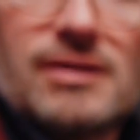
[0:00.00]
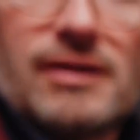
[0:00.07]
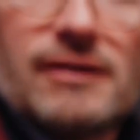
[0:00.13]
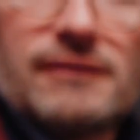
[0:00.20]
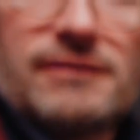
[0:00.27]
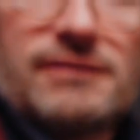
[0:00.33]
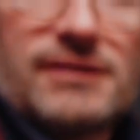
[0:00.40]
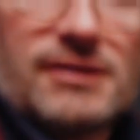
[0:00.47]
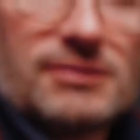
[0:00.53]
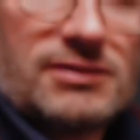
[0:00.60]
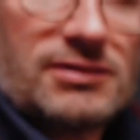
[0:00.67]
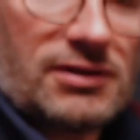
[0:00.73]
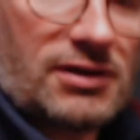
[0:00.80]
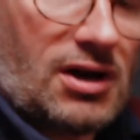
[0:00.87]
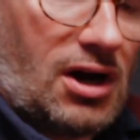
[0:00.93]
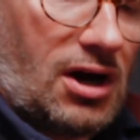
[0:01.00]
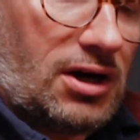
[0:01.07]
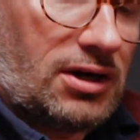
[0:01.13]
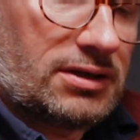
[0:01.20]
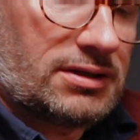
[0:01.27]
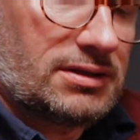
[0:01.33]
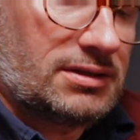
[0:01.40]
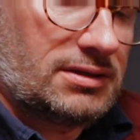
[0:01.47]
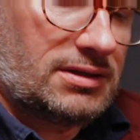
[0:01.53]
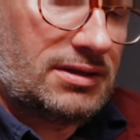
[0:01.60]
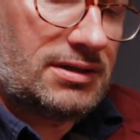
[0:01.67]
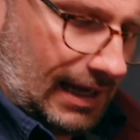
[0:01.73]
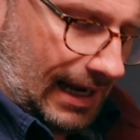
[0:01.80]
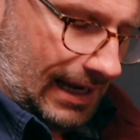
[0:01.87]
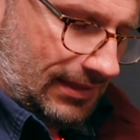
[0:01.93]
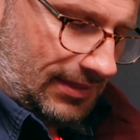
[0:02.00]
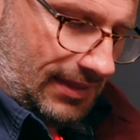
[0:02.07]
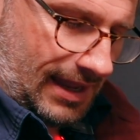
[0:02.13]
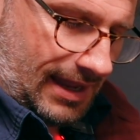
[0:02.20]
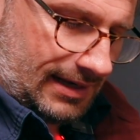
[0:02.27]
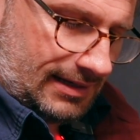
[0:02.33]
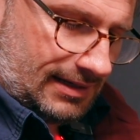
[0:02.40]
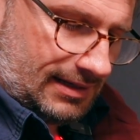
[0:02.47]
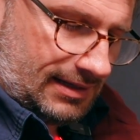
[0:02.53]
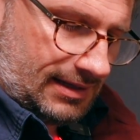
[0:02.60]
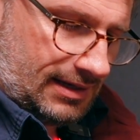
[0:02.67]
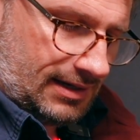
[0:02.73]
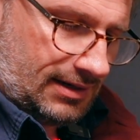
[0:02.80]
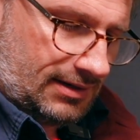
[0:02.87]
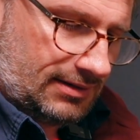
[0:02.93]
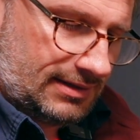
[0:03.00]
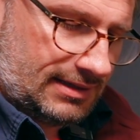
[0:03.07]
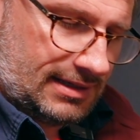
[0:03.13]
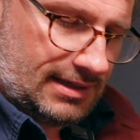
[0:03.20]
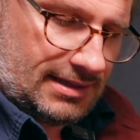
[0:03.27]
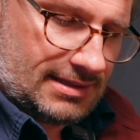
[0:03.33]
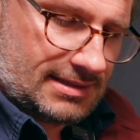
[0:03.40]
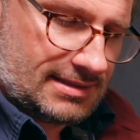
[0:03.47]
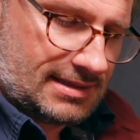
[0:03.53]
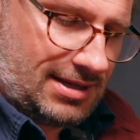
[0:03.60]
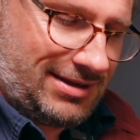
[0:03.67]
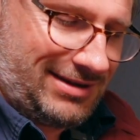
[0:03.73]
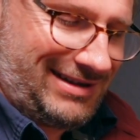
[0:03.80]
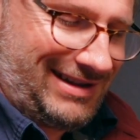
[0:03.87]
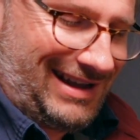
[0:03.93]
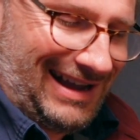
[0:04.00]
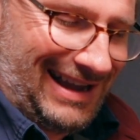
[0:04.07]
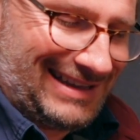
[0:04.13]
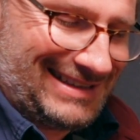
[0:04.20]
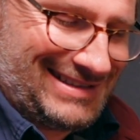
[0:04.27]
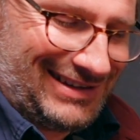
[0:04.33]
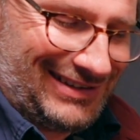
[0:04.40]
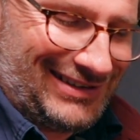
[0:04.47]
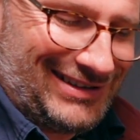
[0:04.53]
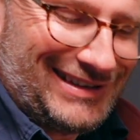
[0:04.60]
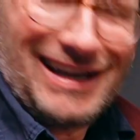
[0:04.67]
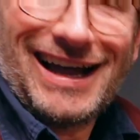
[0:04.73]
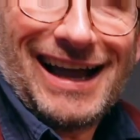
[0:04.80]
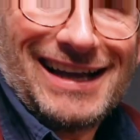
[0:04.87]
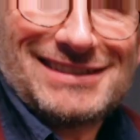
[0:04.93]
filter card. And then there is, I don't, I